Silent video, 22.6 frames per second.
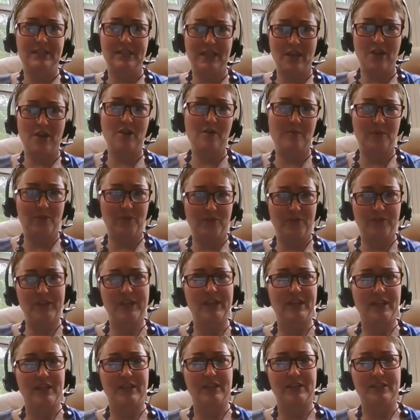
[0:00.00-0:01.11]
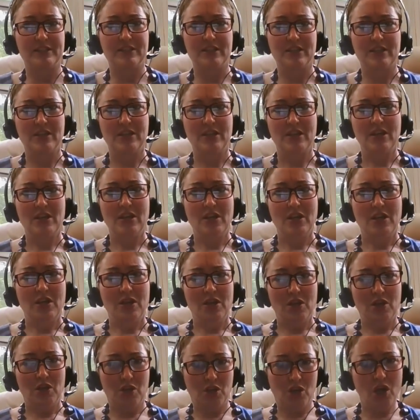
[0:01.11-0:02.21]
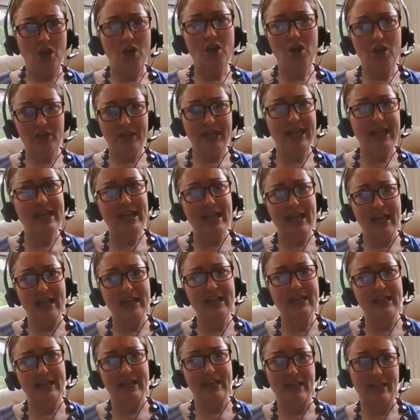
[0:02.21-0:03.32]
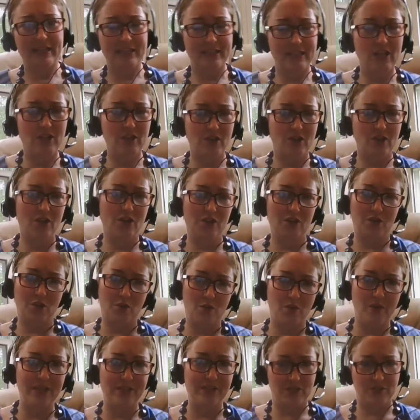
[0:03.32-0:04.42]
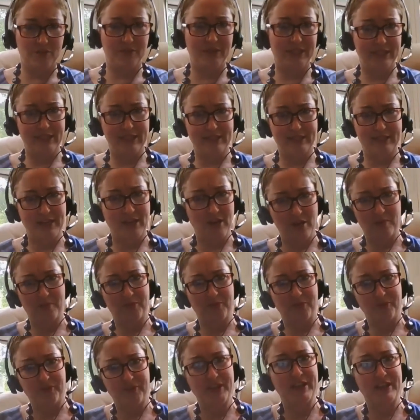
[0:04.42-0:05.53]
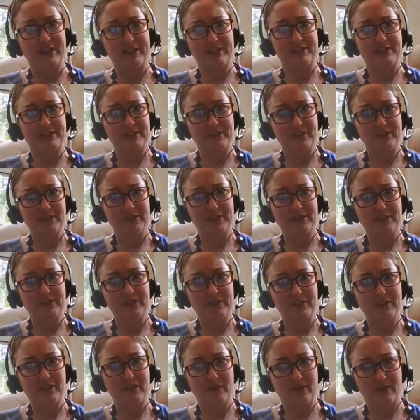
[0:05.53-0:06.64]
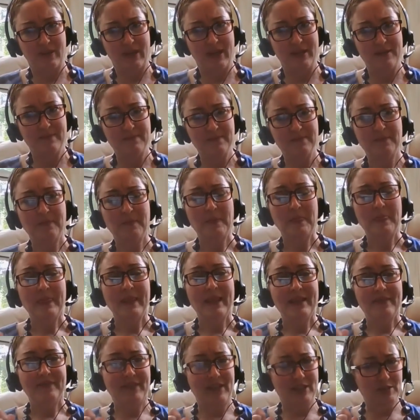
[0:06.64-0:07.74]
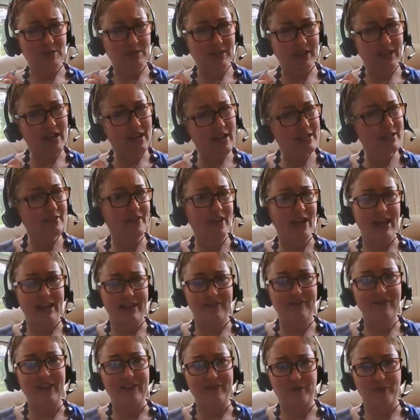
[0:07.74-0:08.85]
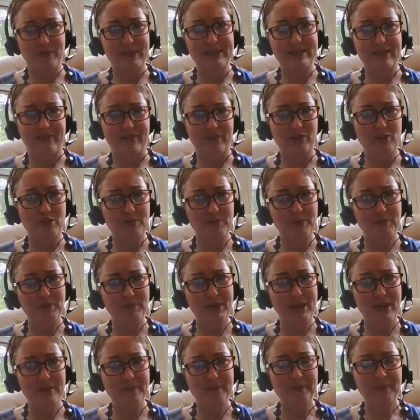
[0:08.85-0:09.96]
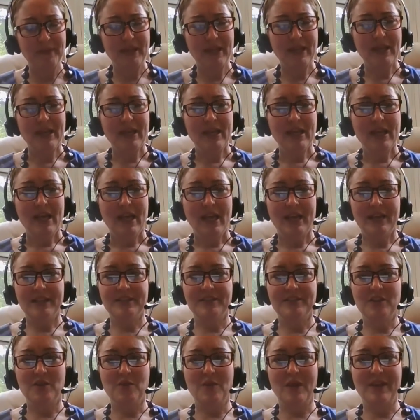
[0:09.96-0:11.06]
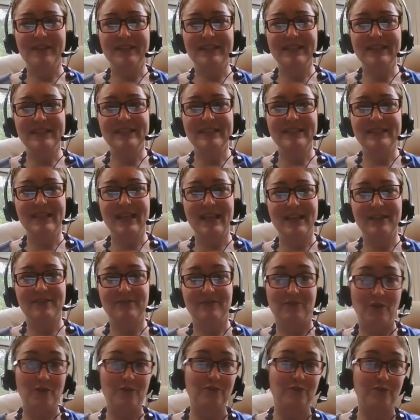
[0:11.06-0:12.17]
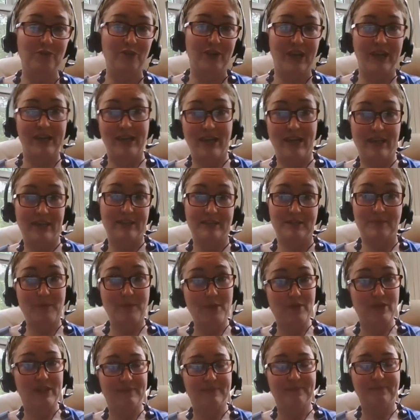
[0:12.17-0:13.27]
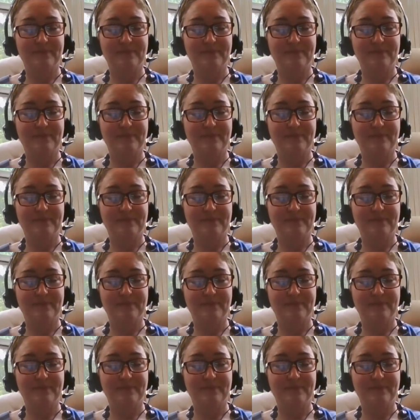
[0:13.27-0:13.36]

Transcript: terrible things. Call Kay Hagan and tell her to quit doing these terrible things. Okay. That's the kind of ad a 527 group would put out. And so while it didn't say vote for Kay Hagan's opponent,